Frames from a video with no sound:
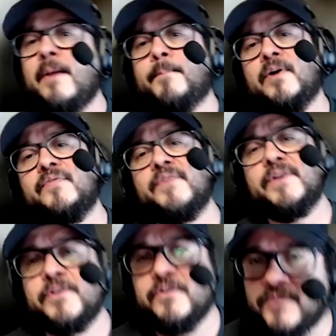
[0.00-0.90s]

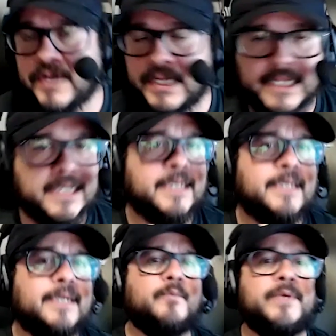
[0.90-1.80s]
perfect
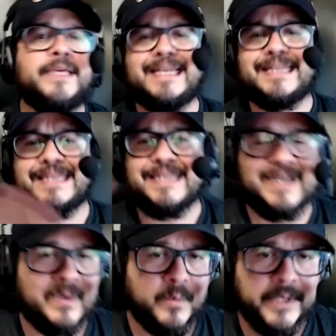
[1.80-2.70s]
nirvana and we get
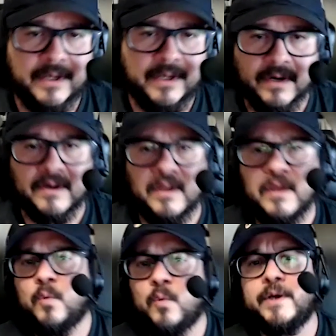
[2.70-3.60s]
there and we are
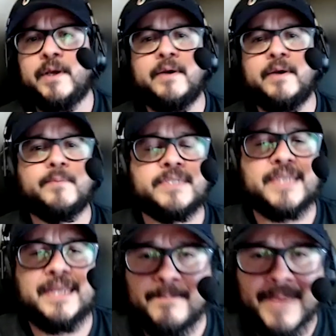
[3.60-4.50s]

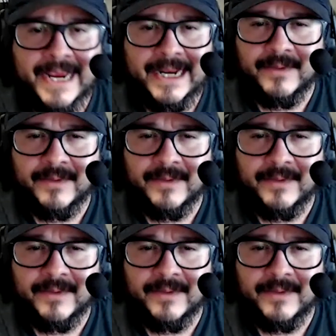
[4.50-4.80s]
100% made